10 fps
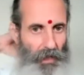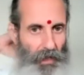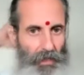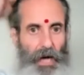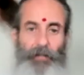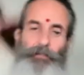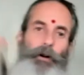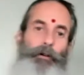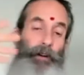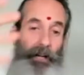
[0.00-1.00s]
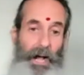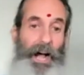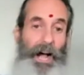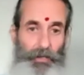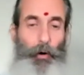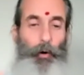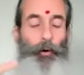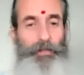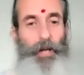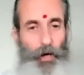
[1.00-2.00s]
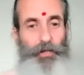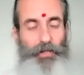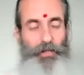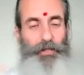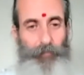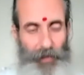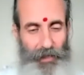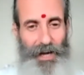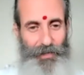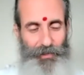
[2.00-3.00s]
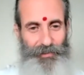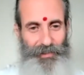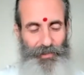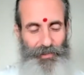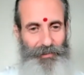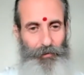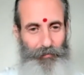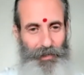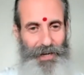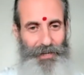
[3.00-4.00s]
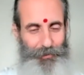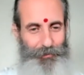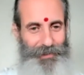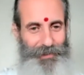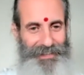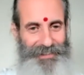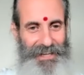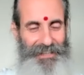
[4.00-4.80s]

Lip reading: A yantra of Akash holds the consciousness of Akash, the Shakti of Akash, correct?